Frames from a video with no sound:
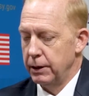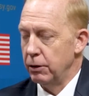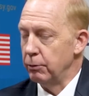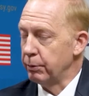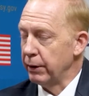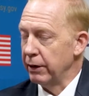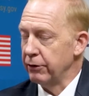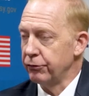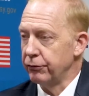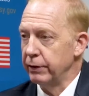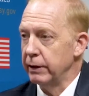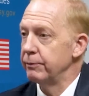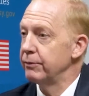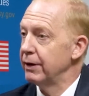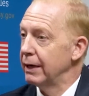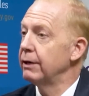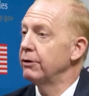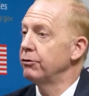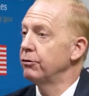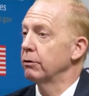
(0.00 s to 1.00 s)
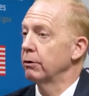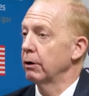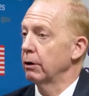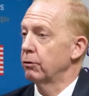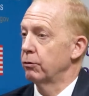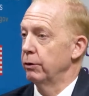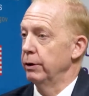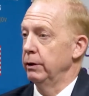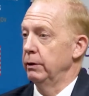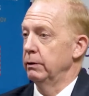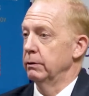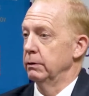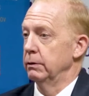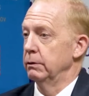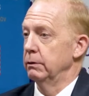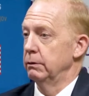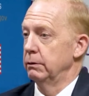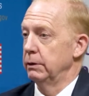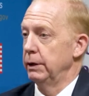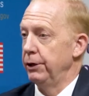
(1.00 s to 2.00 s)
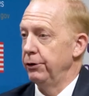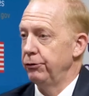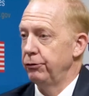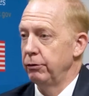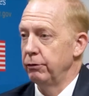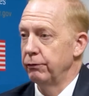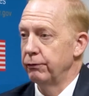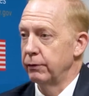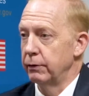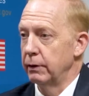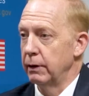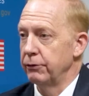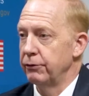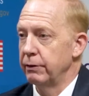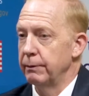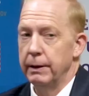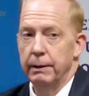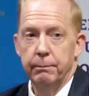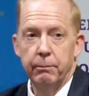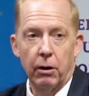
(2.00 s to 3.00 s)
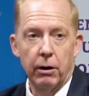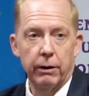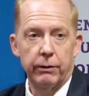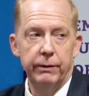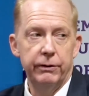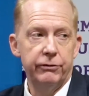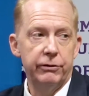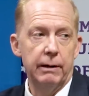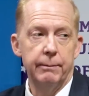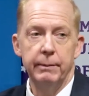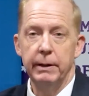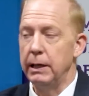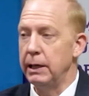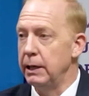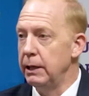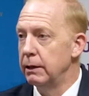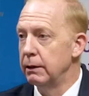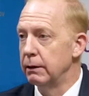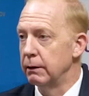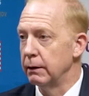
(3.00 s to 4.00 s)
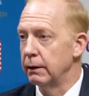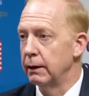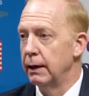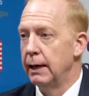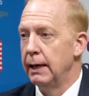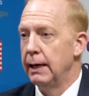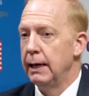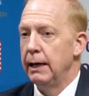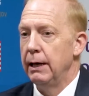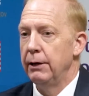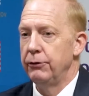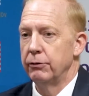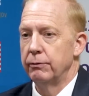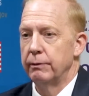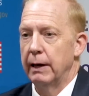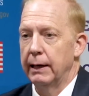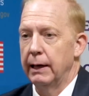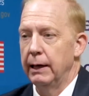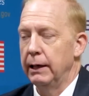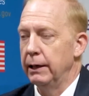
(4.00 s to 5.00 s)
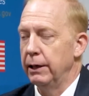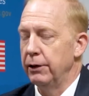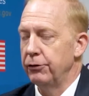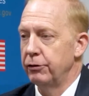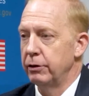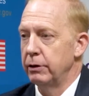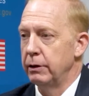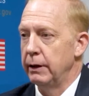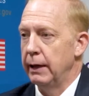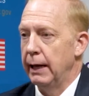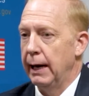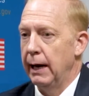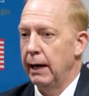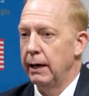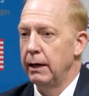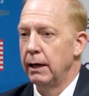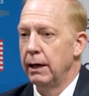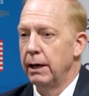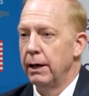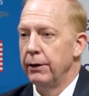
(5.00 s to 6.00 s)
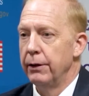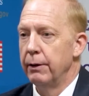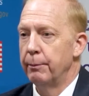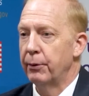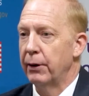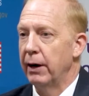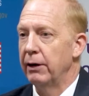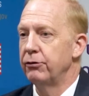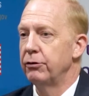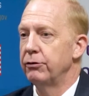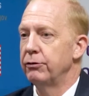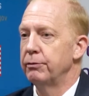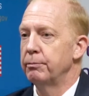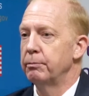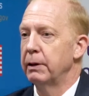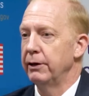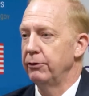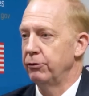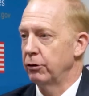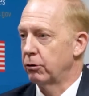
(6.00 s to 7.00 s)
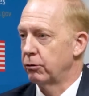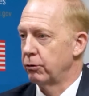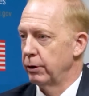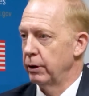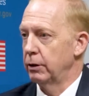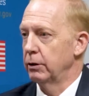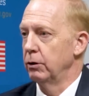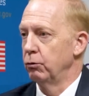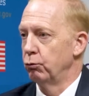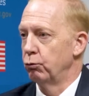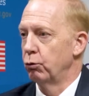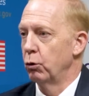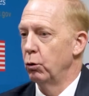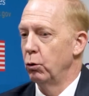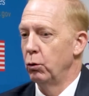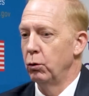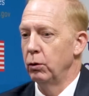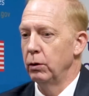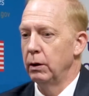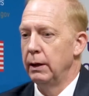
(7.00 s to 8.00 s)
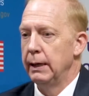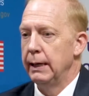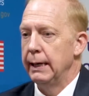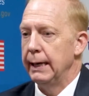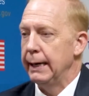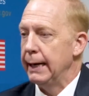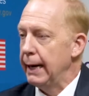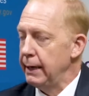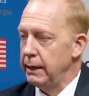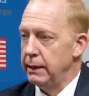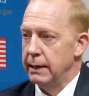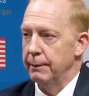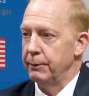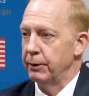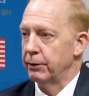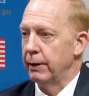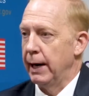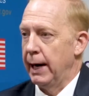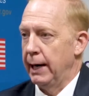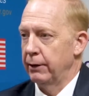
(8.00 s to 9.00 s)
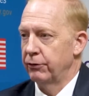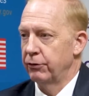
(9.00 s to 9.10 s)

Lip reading: press freedoms, that is a critical issue for us. I mean, part of the reason I'm here is a recognition that the press plays a critical role in any democratic